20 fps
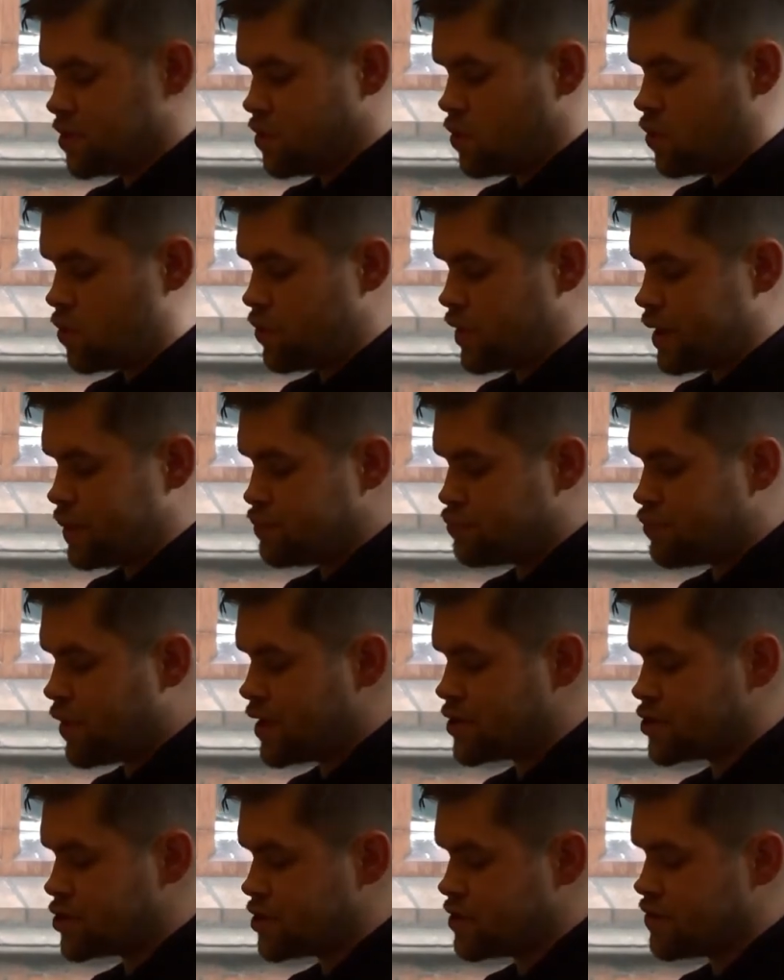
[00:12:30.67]
or the
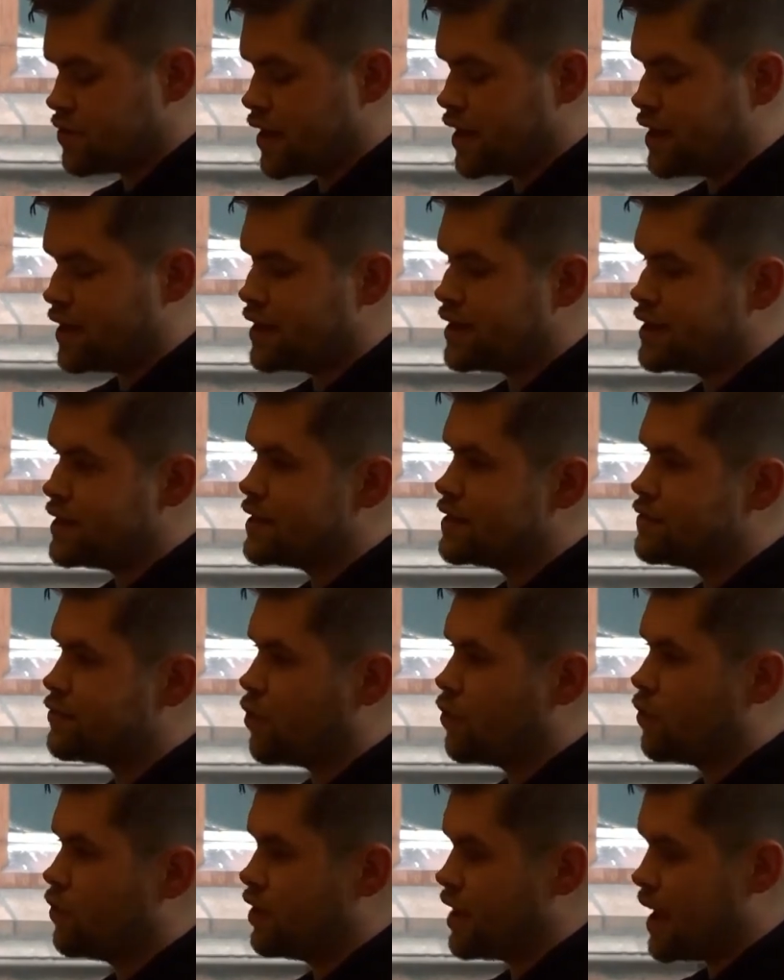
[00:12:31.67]
impression they leave
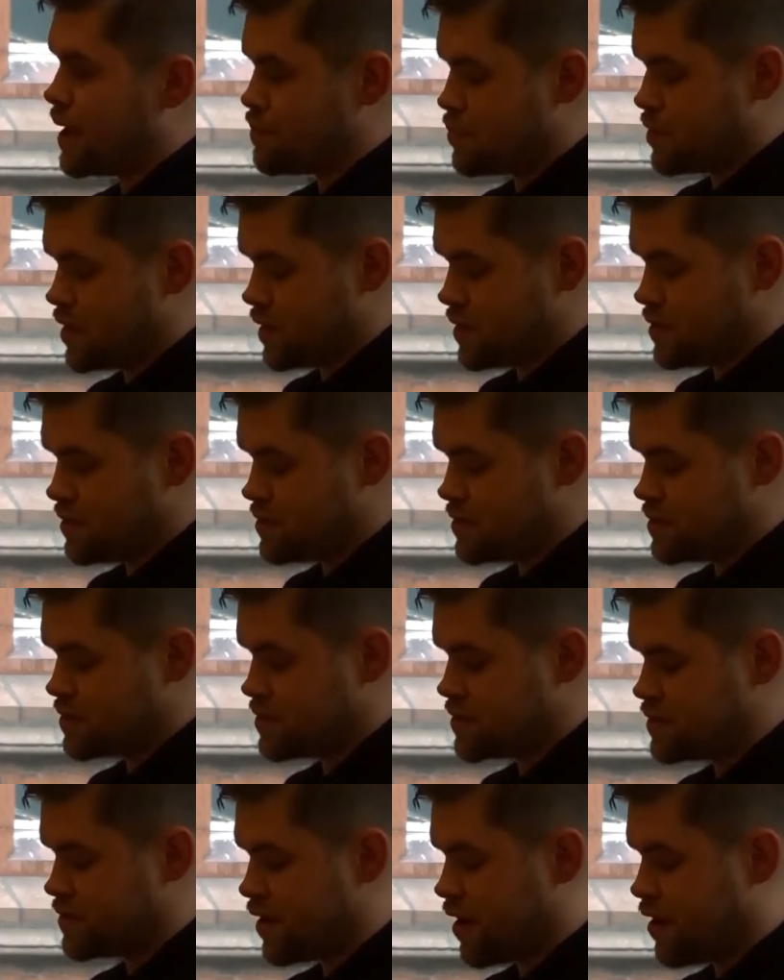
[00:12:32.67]
on
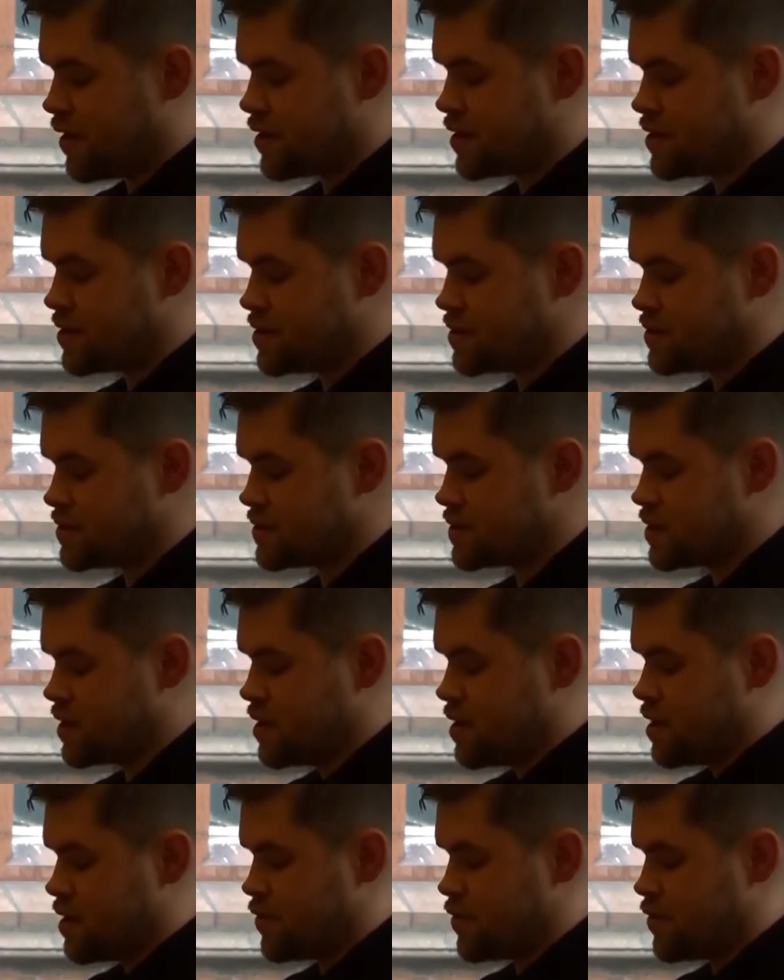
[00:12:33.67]
napkins, thighs,